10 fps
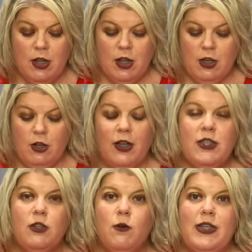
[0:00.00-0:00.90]
You're
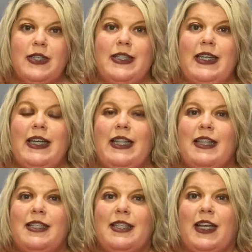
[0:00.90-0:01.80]
also going to see in
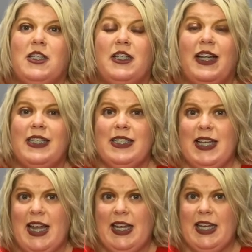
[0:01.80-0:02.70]
this section, let's
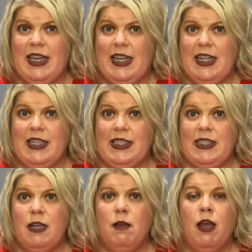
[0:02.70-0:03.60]
say it is
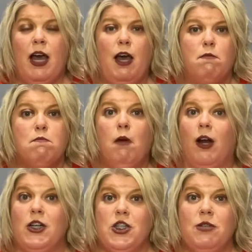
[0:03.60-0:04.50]

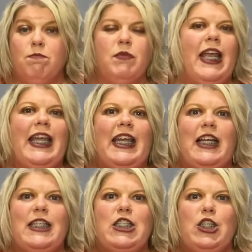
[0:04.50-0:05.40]
March
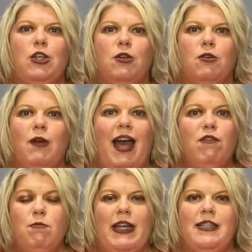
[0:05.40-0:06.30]
and you
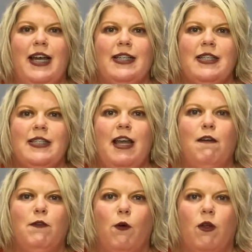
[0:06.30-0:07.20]
haven't paid taxes
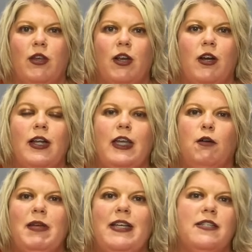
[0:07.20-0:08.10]
yet for the current year
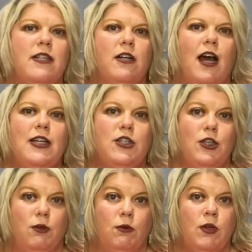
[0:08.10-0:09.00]
because they're not
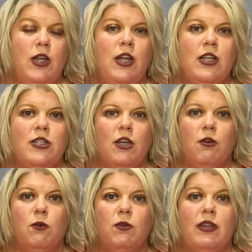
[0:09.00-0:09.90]
due.
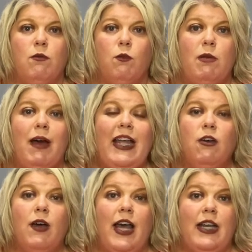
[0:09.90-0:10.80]
So we might go
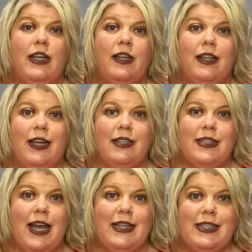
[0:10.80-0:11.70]
ahead and collect the
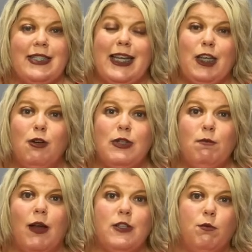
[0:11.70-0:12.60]
taxes that you're
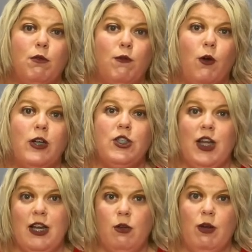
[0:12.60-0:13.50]
responsible for
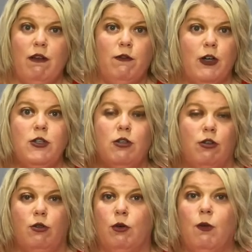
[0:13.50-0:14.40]
January 1st
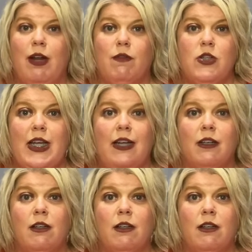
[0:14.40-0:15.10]
through whatever day